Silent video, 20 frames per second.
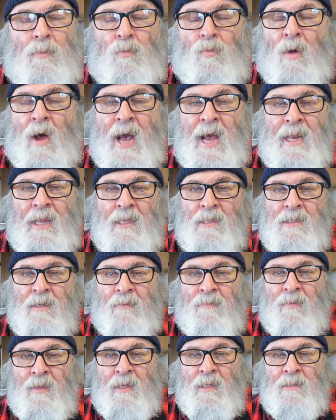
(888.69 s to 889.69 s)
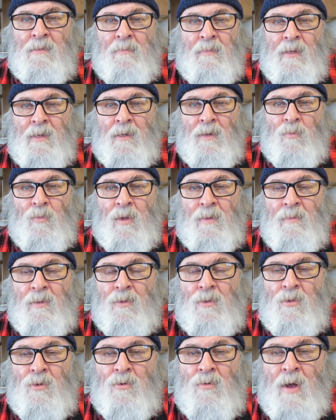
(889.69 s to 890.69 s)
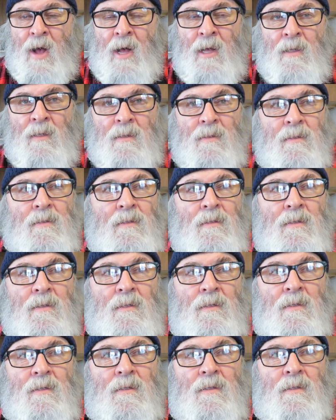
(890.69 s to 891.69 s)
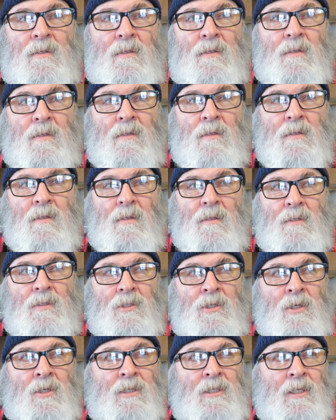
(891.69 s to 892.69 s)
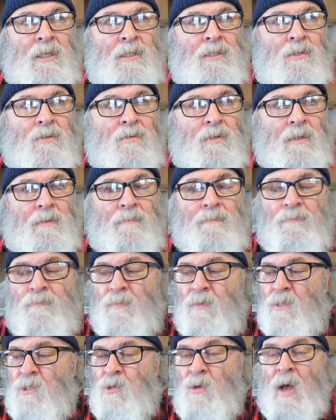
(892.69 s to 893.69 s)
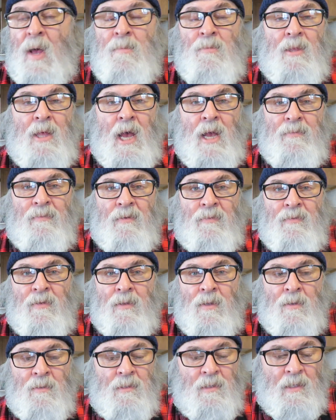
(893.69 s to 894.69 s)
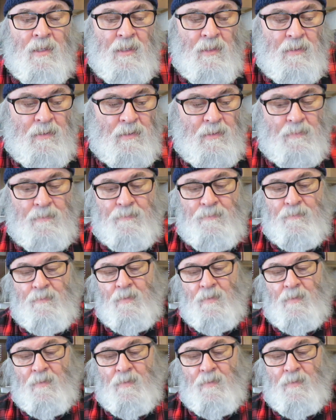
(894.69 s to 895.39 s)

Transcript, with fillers: writings of these men and women throughout church history. So I'm thankful for those things.